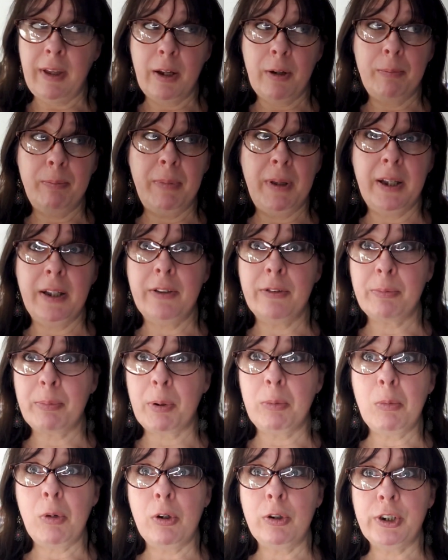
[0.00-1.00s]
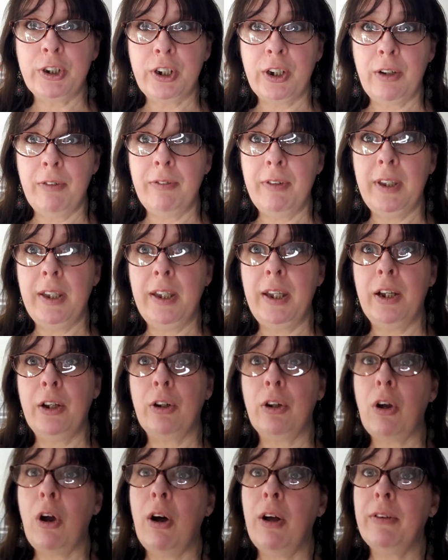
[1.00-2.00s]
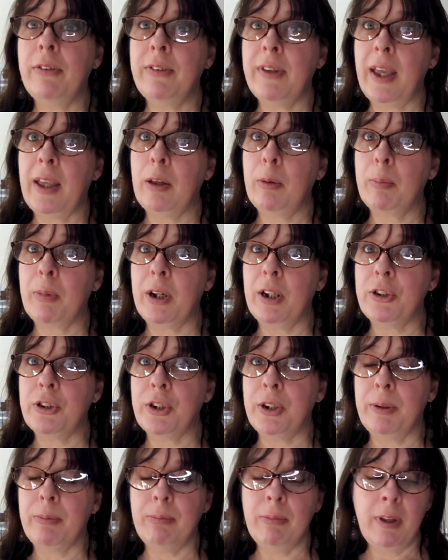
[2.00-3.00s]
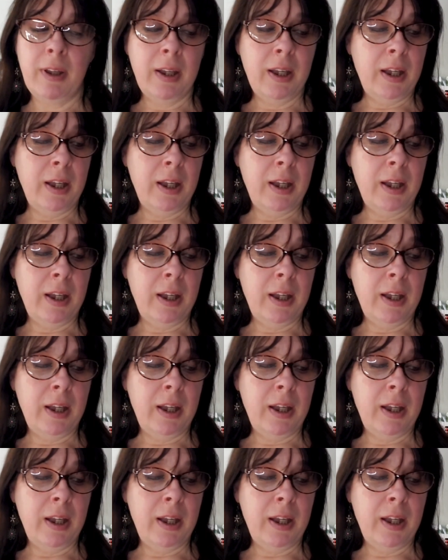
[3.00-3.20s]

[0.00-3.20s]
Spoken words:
their biggest promotion of the year called Celebration.